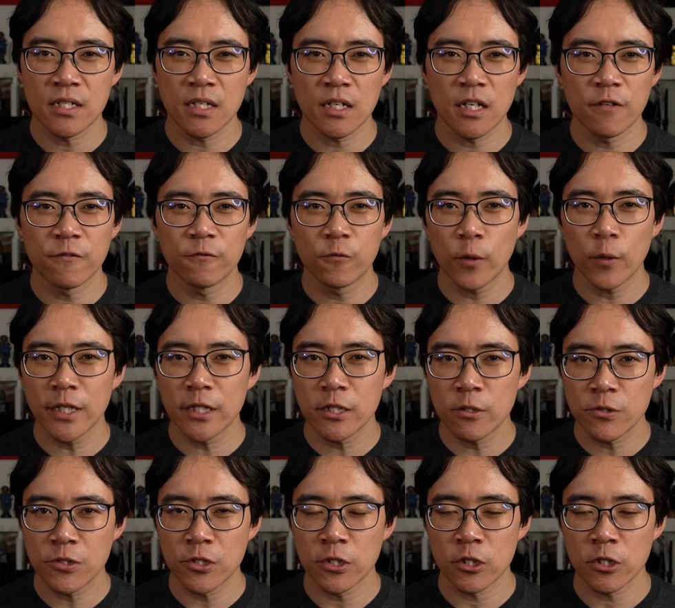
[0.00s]
avoid
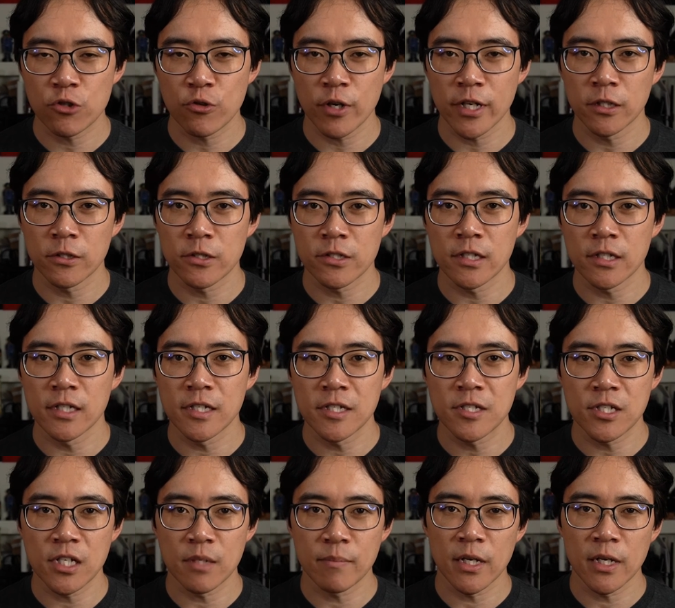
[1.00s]
using your trailer to list
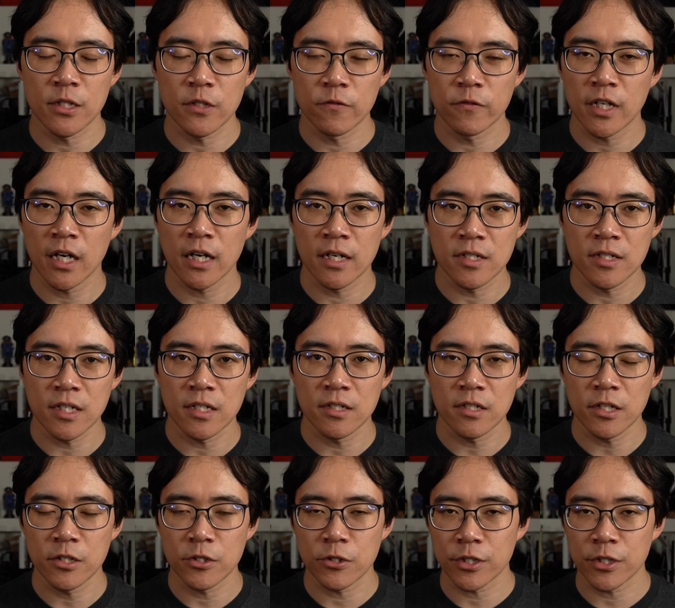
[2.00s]
the amount of content
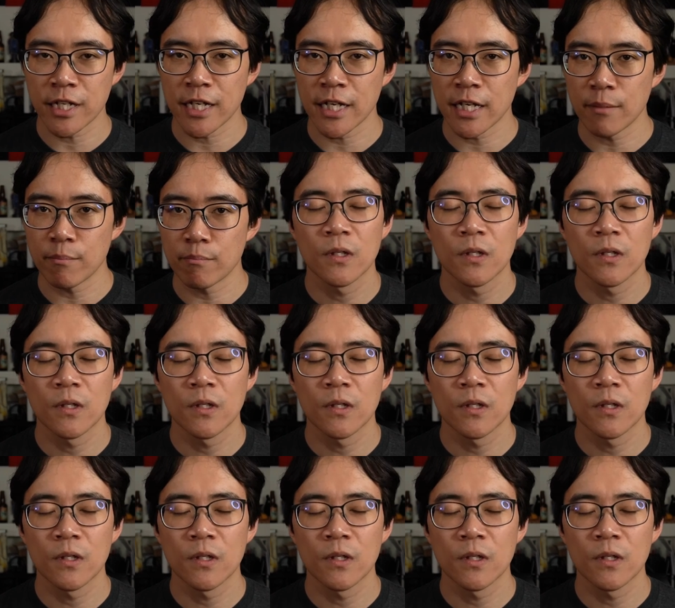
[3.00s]
in your game.